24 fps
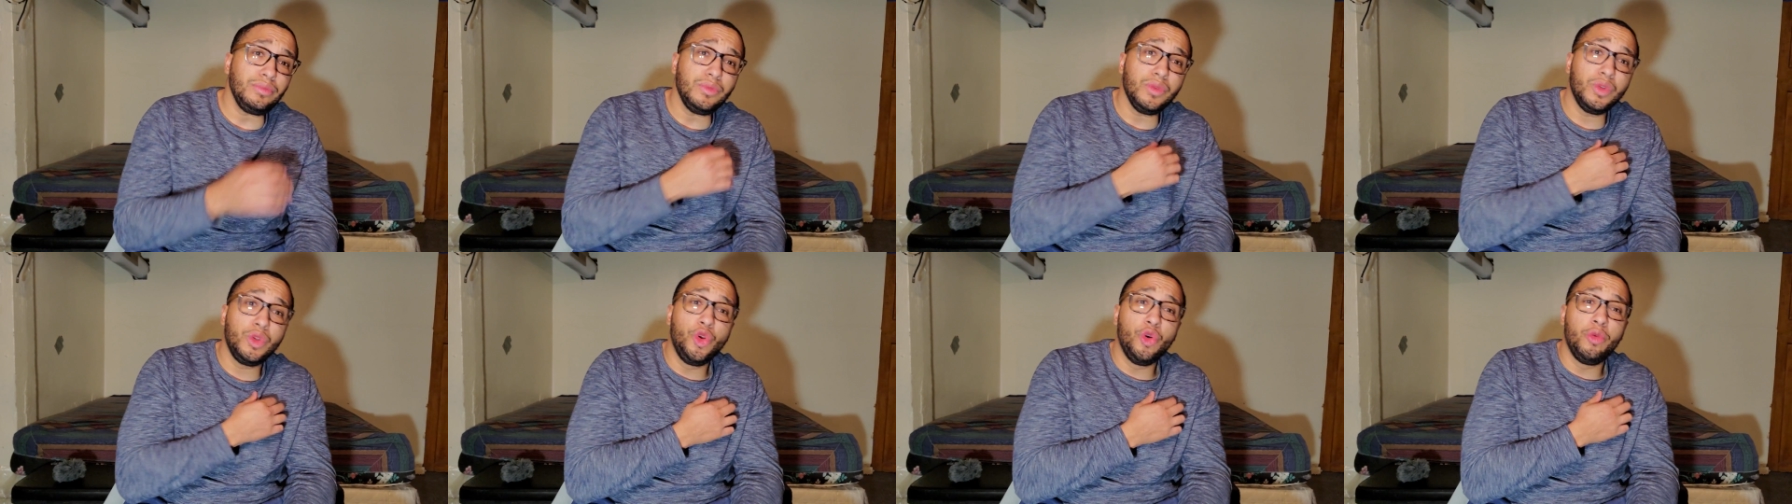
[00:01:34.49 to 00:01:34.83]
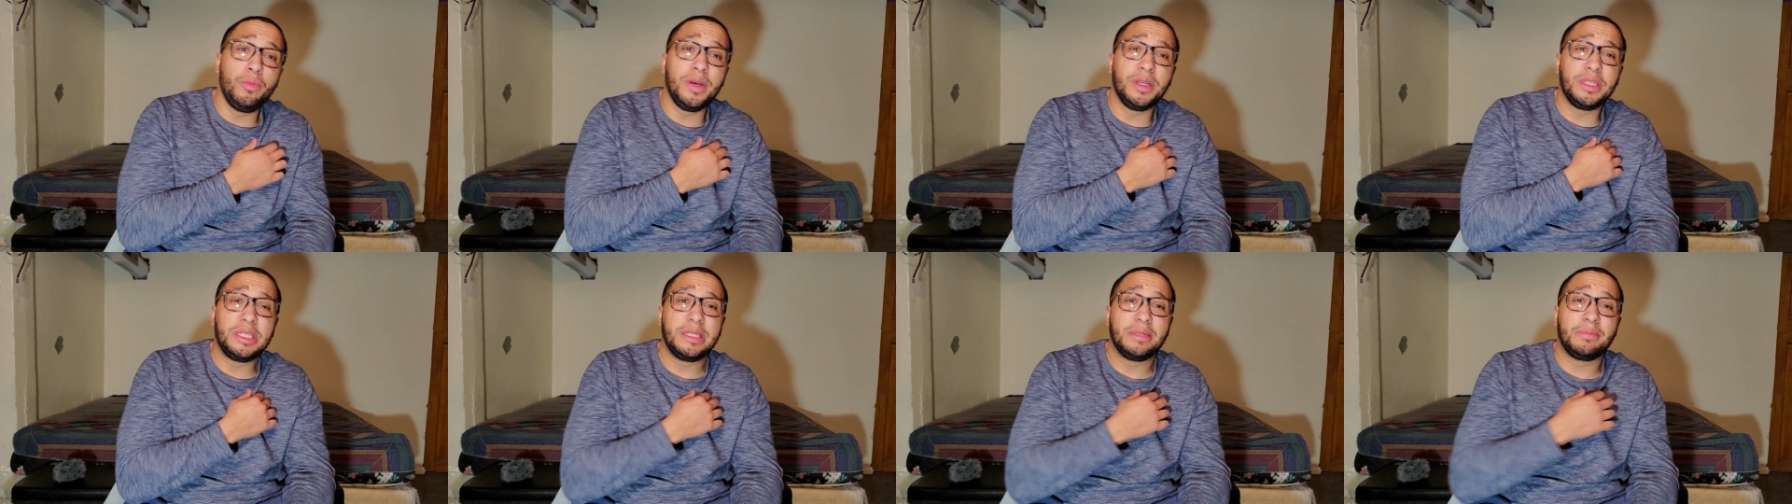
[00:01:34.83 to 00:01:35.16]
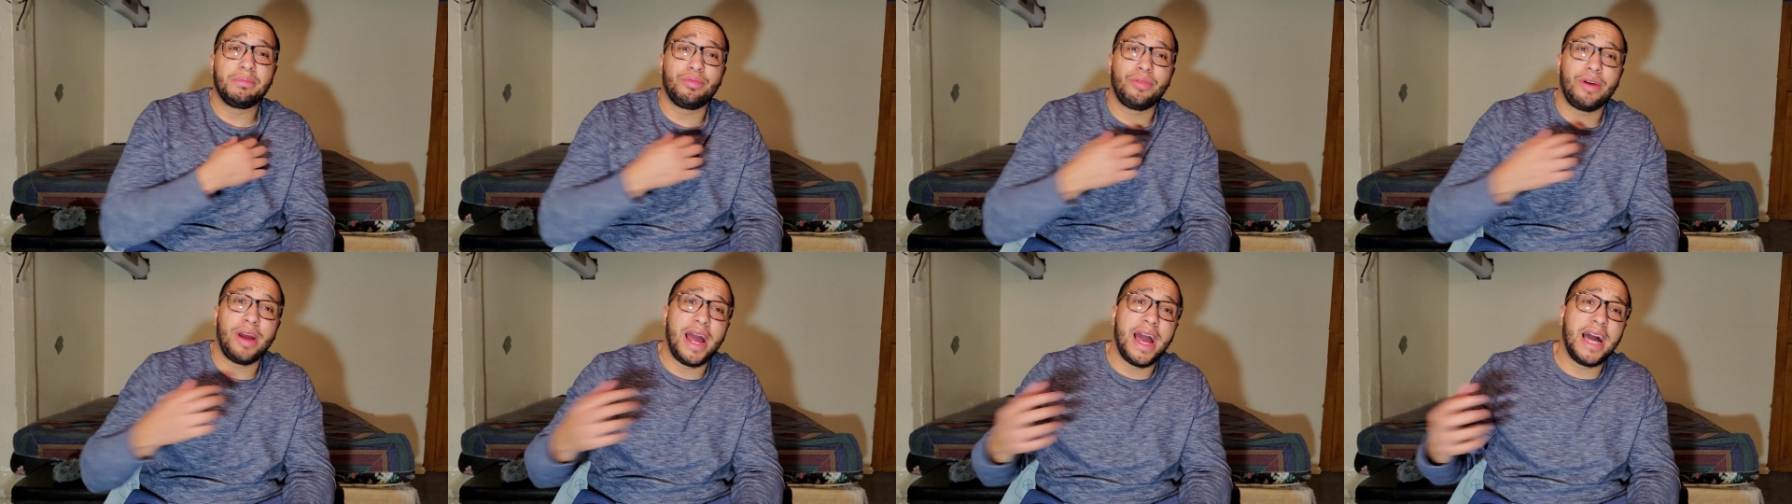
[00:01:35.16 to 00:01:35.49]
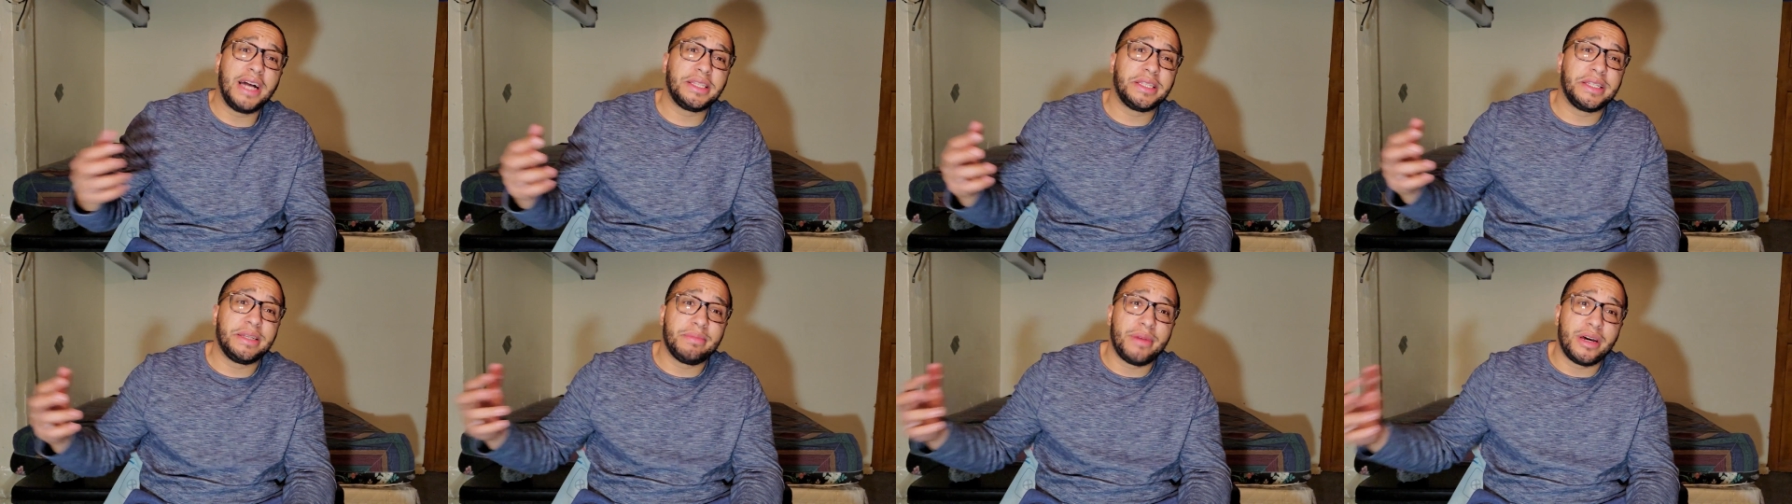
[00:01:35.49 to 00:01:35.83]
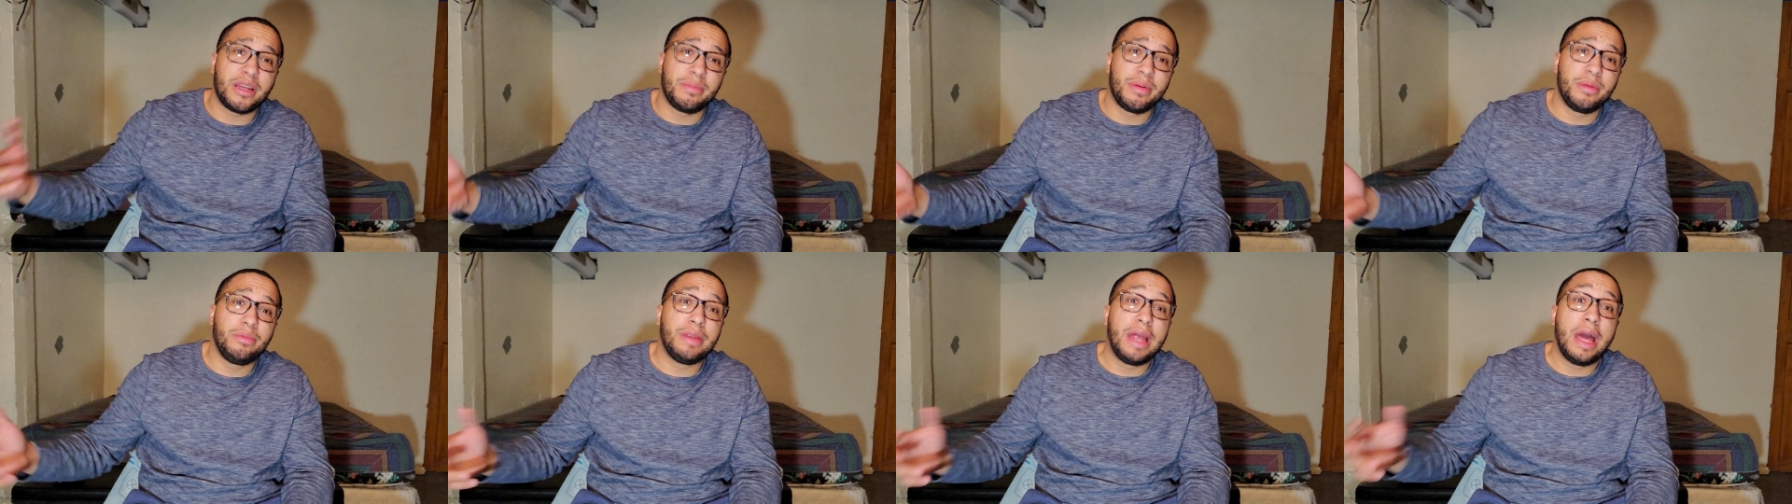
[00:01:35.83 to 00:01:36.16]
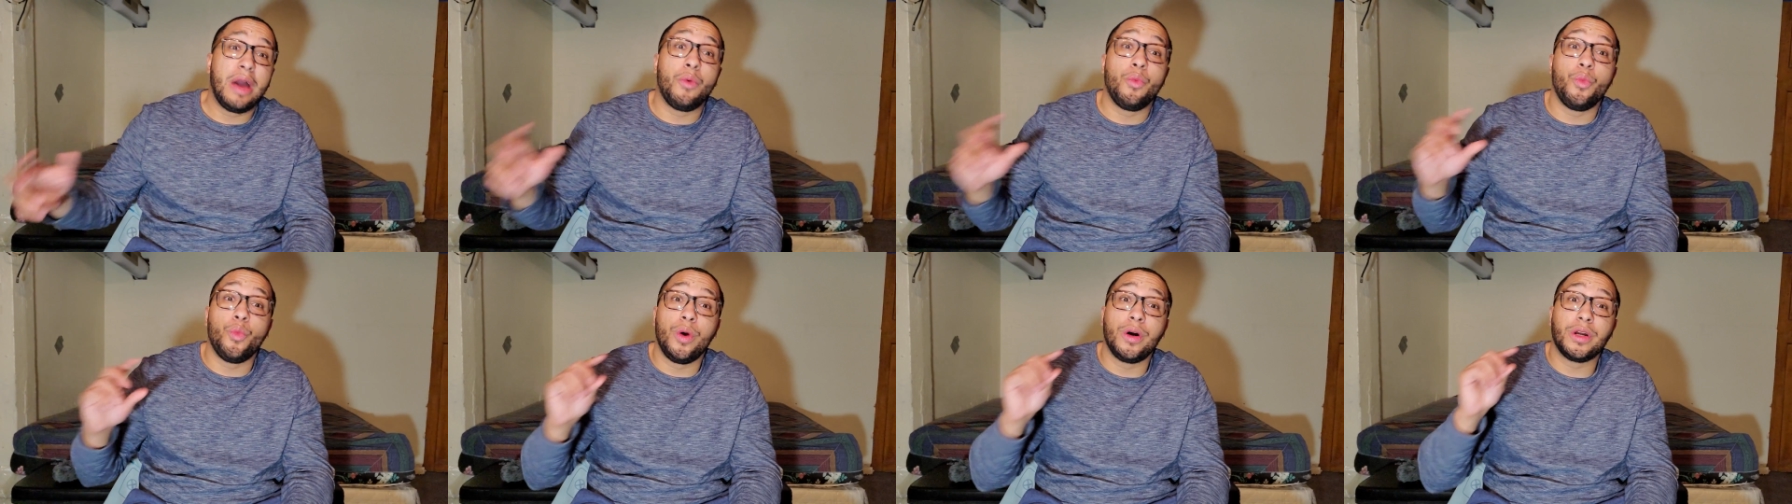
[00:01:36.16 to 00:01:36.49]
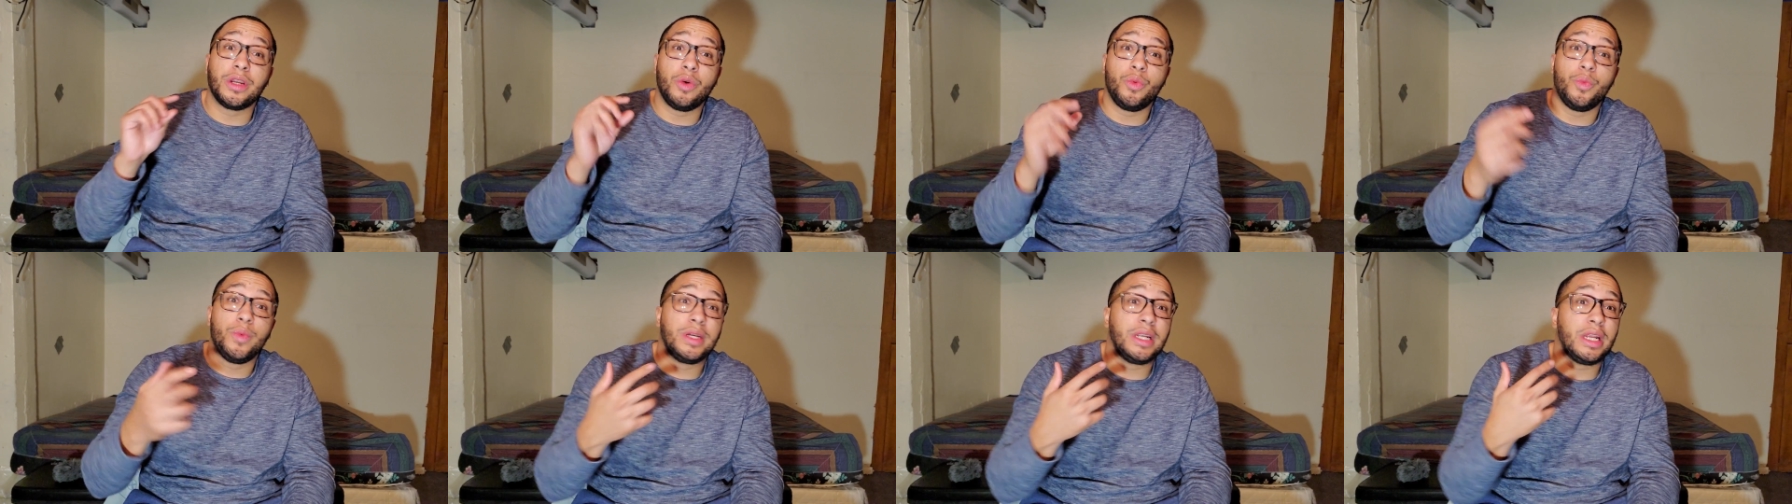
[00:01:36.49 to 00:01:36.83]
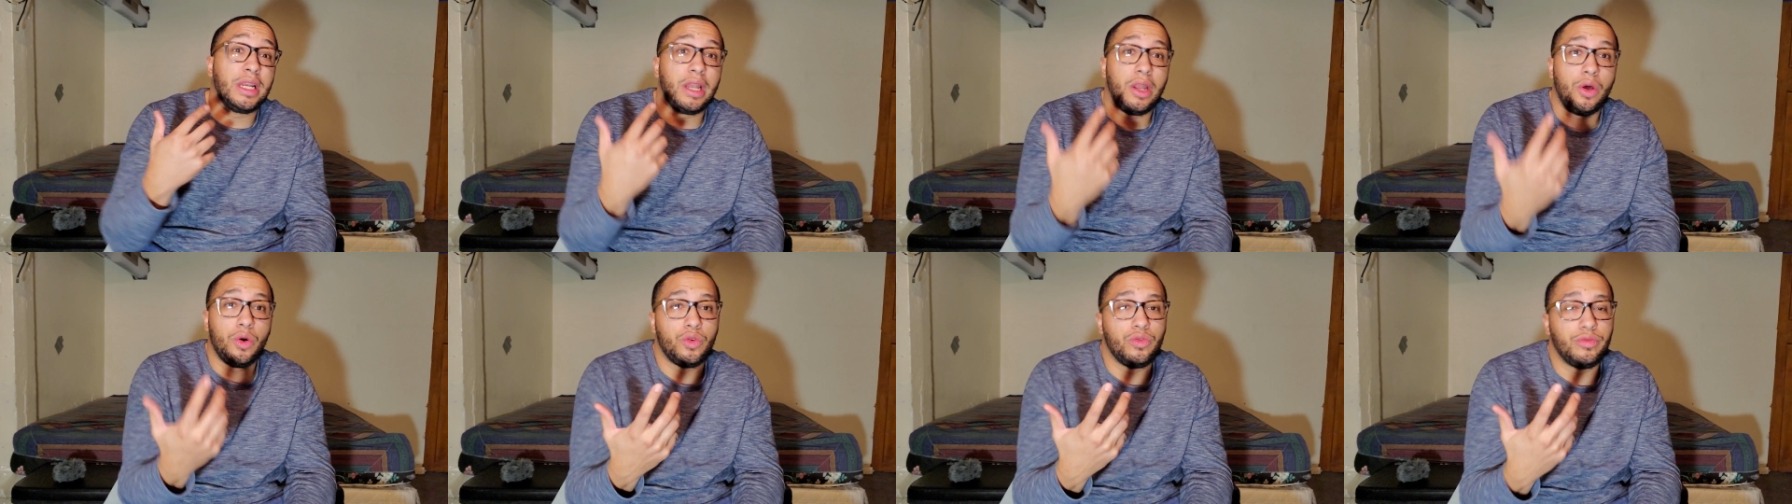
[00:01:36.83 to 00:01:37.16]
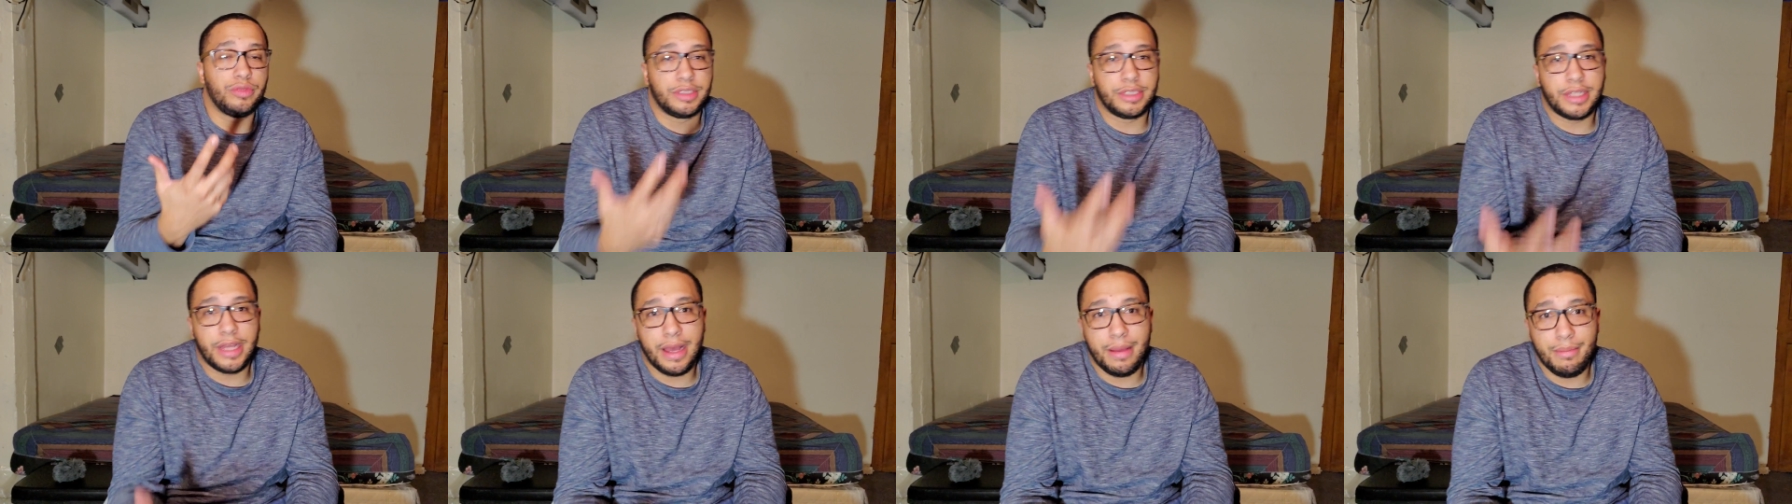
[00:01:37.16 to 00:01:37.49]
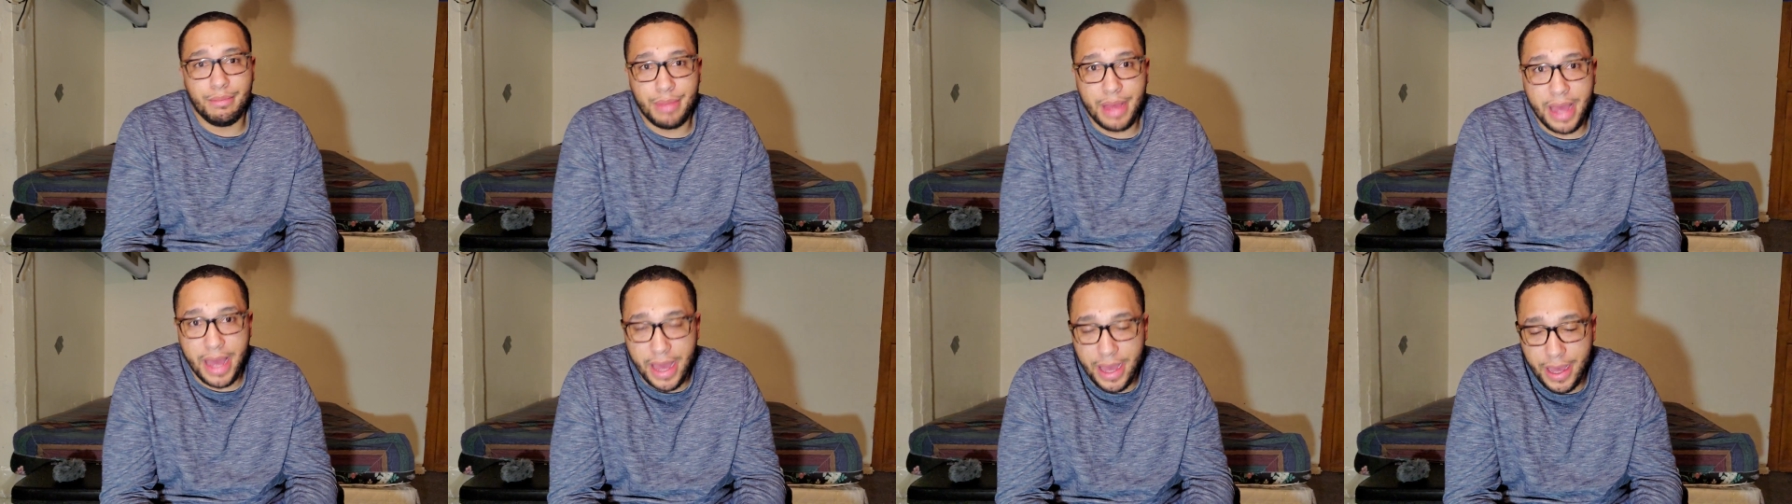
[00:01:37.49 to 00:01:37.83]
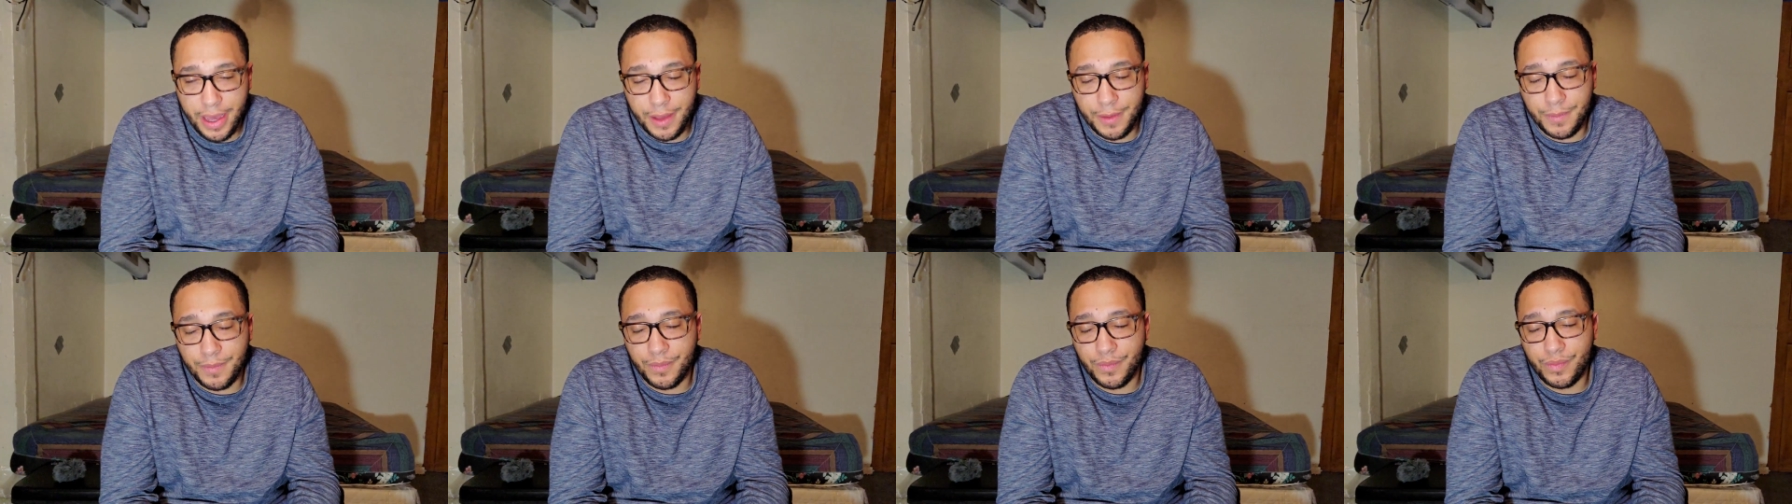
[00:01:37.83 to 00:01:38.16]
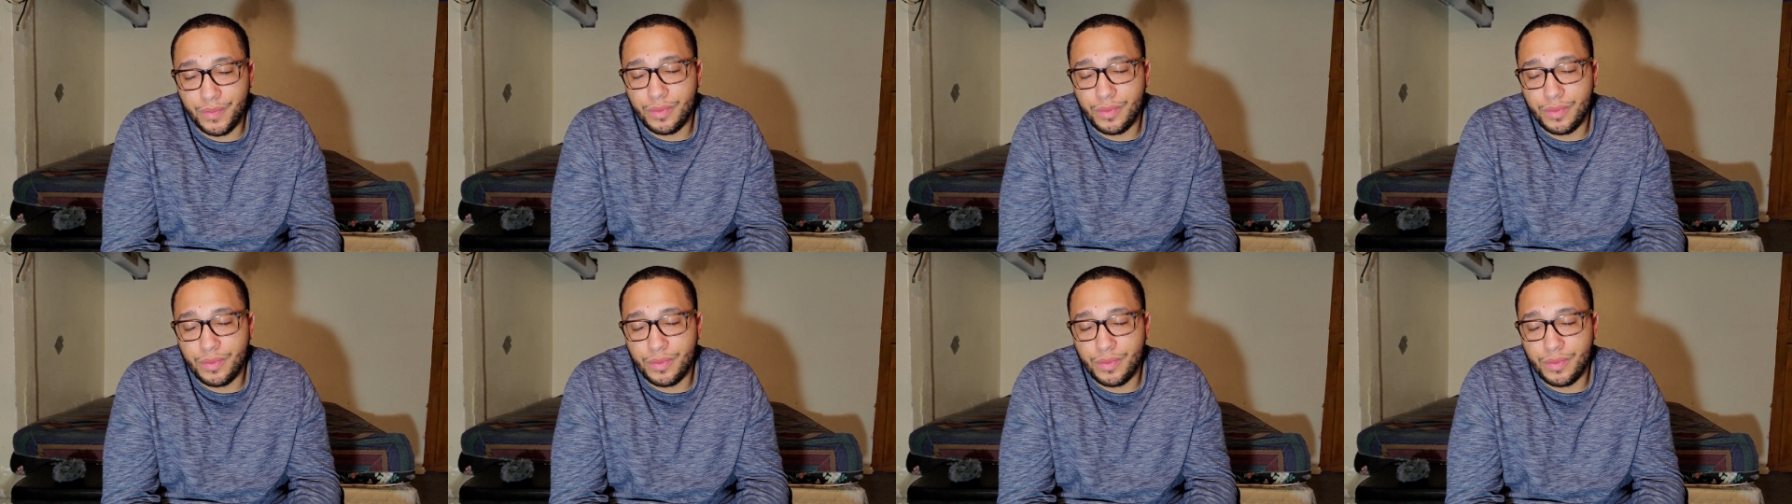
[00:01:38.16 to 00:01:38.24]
You'll be surprised the amount of people that want to win a locals that bad.